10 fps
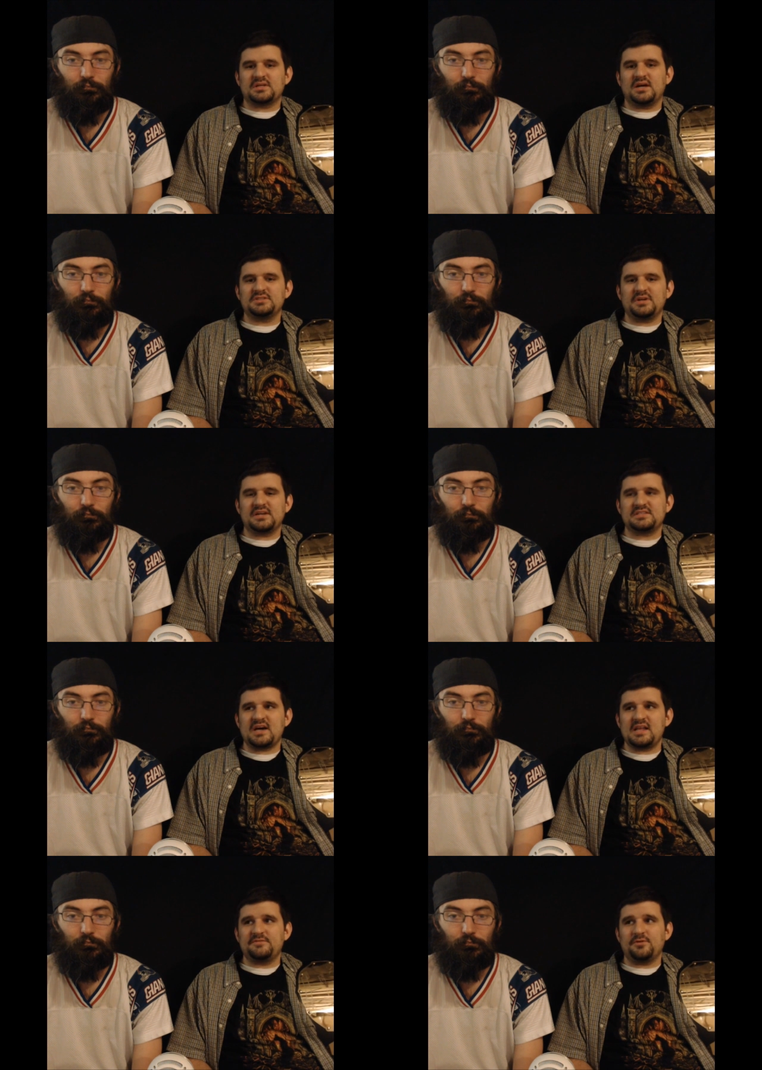Speaker 1: a contract
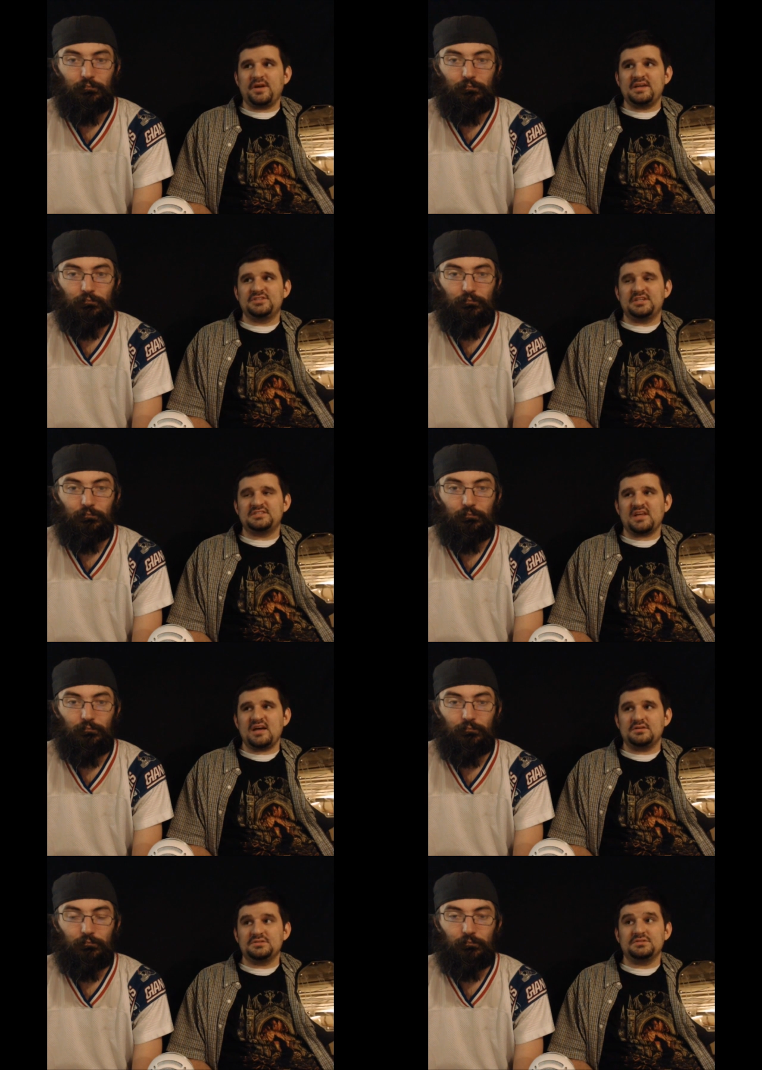signing for AJ
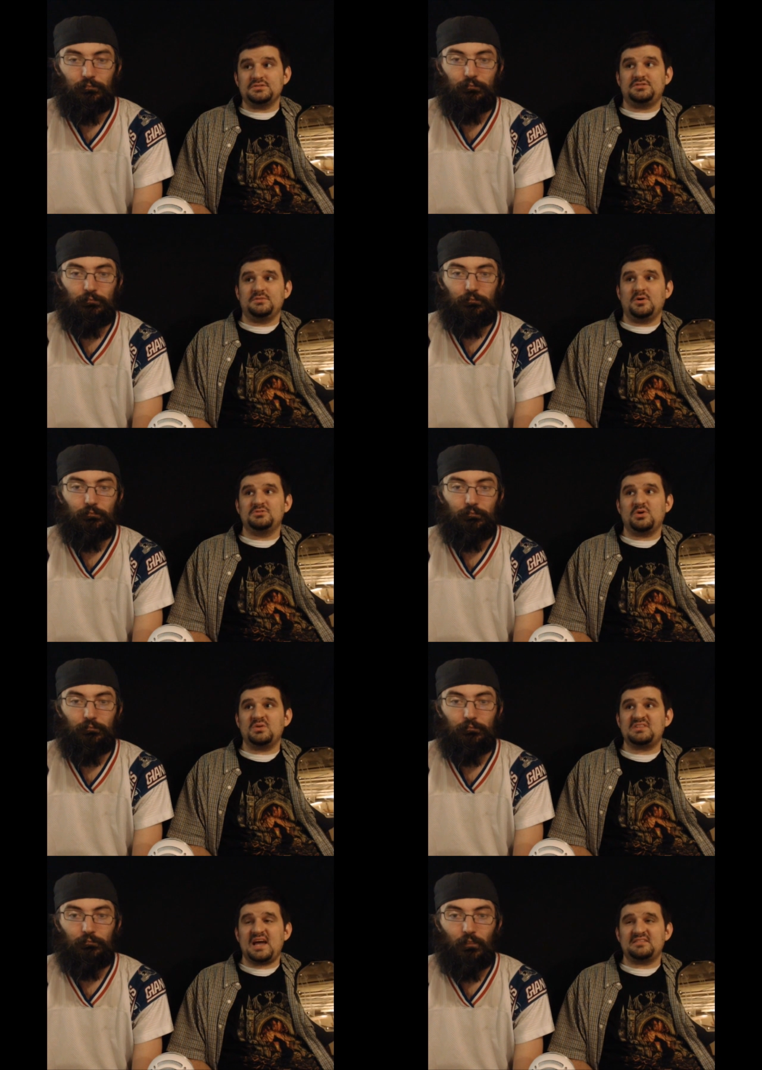Styles, Samoa
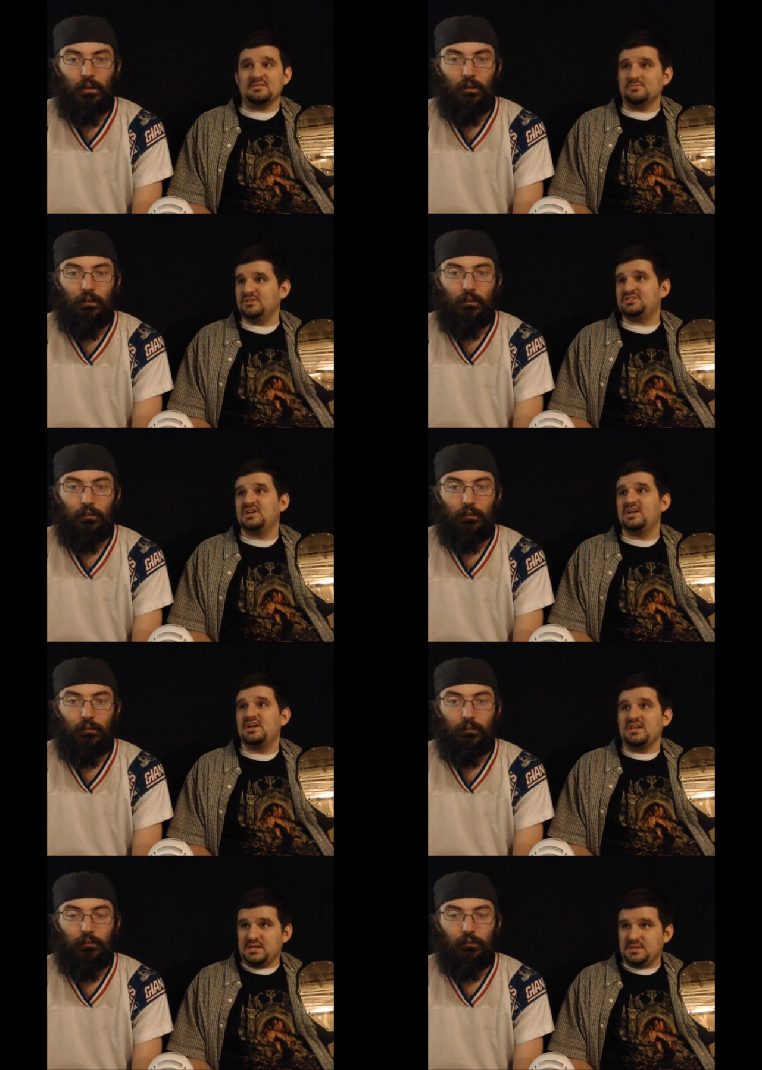Joe attacked him, which
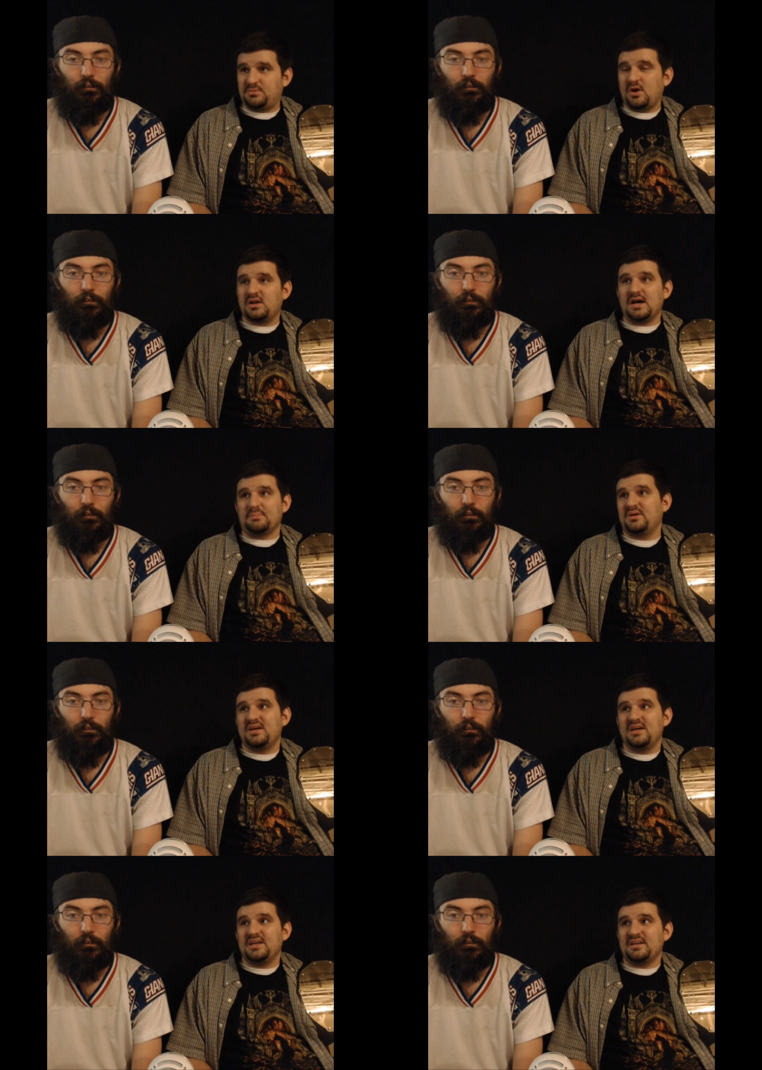he brought up.
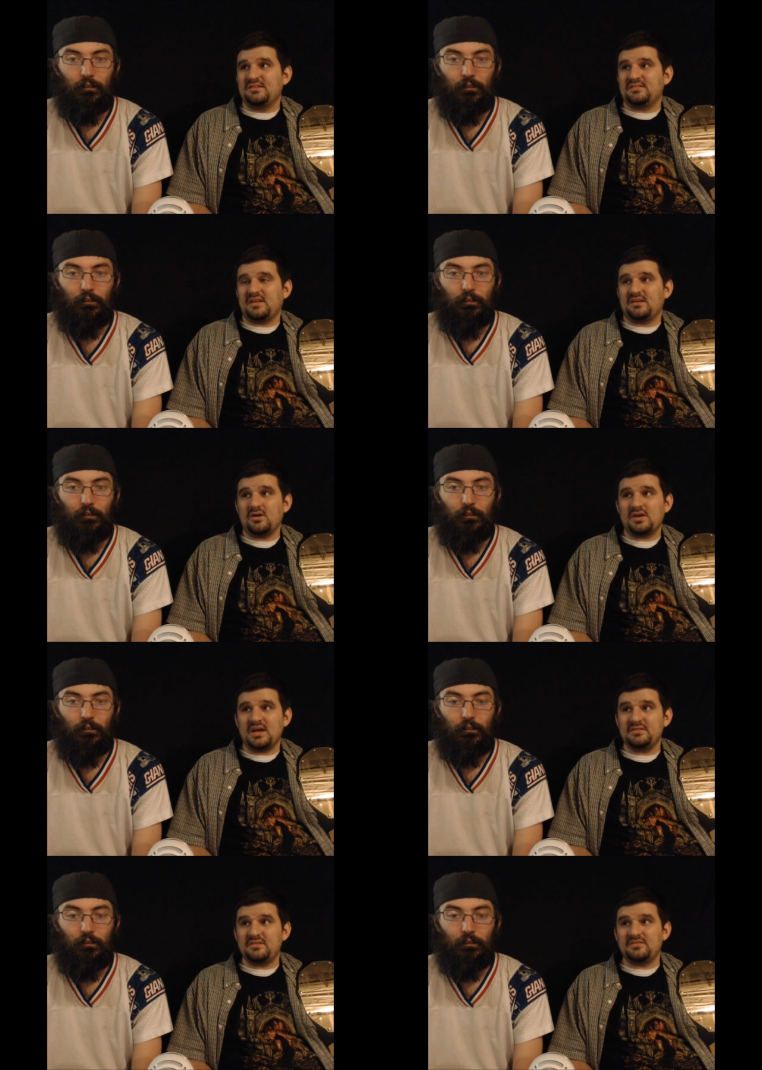He's like,
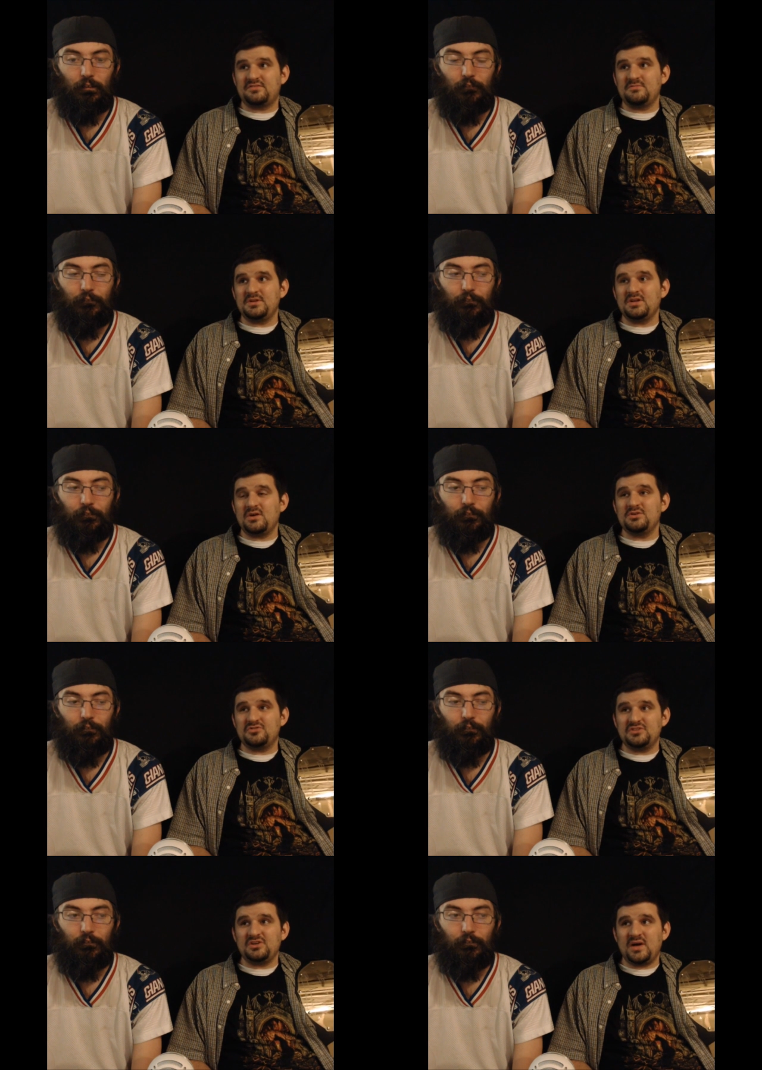okay, this we know
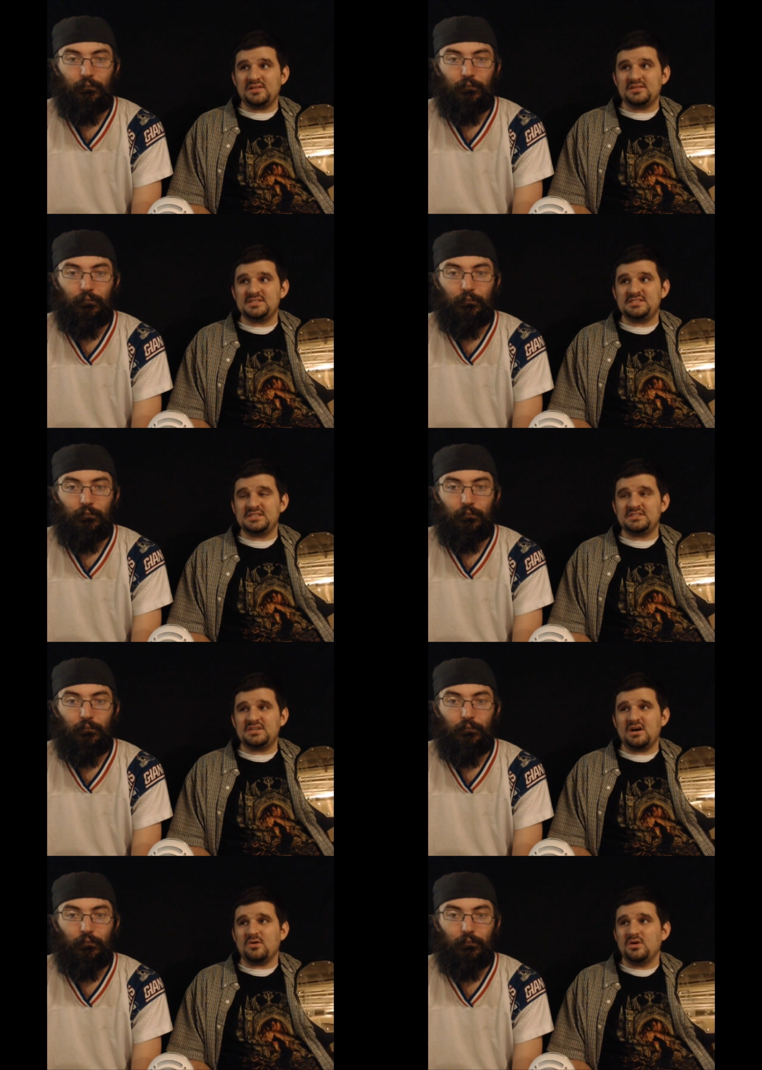usually know how these things
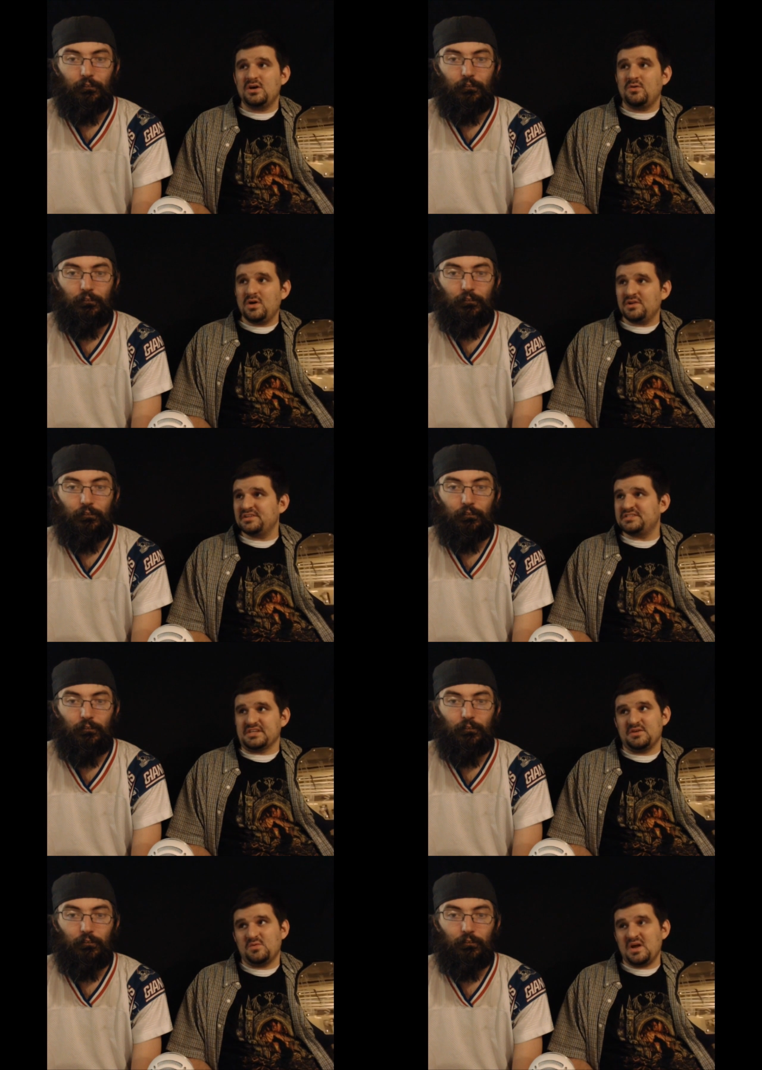go. Where is
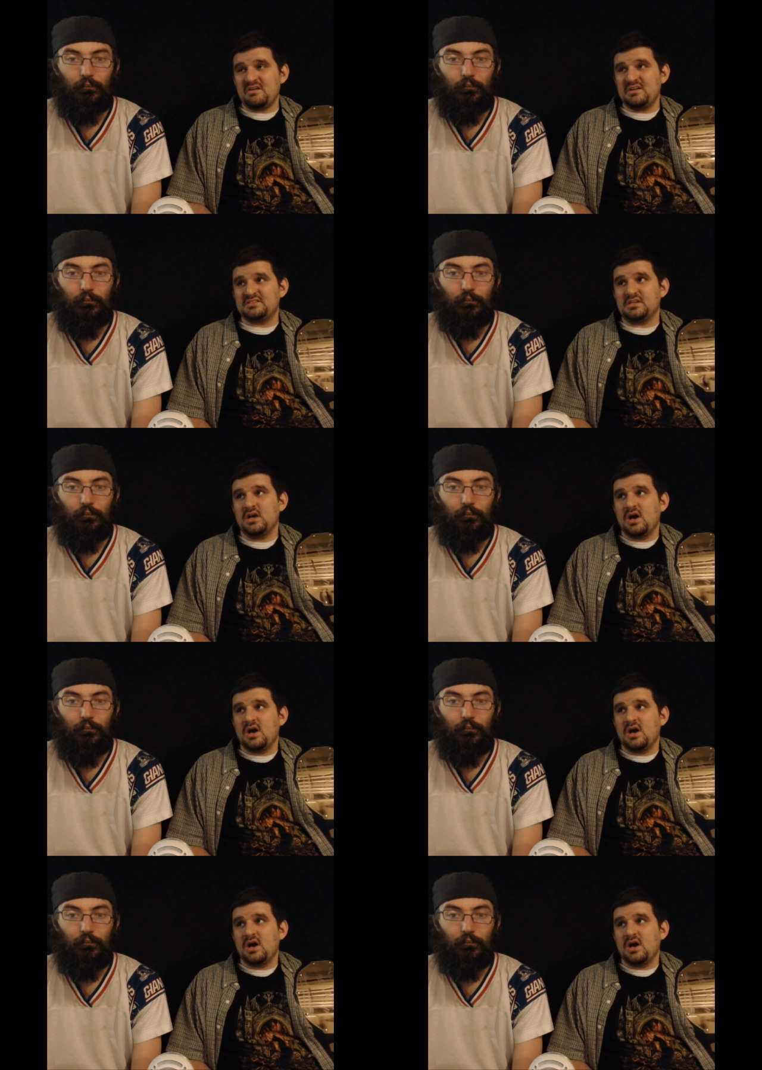he? Where is he?